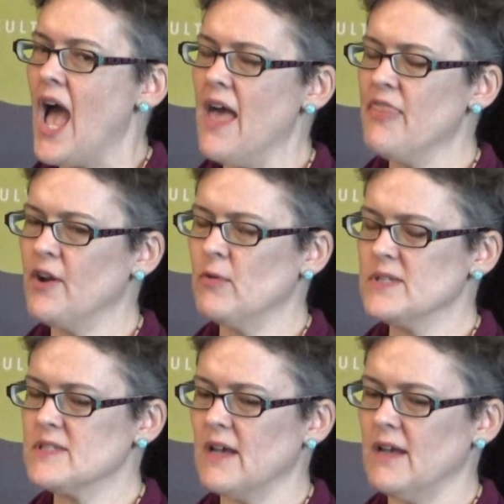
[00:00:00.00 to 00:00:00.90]
And there
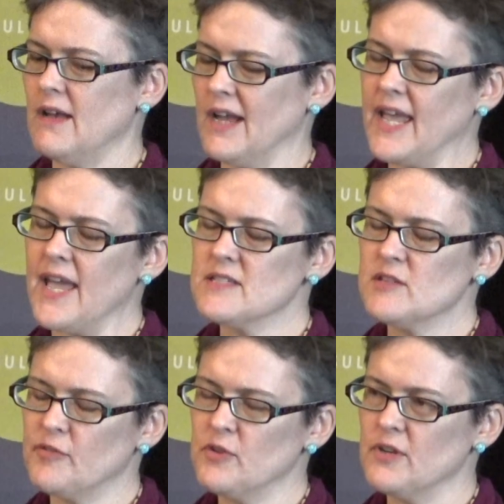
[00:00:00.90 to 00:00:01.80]
was a case a
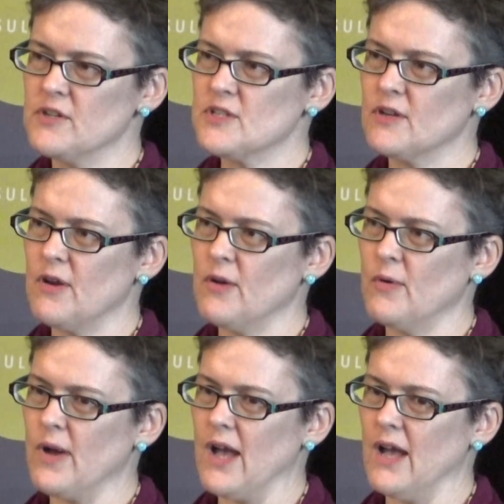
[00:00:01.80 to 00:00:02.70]
few years ago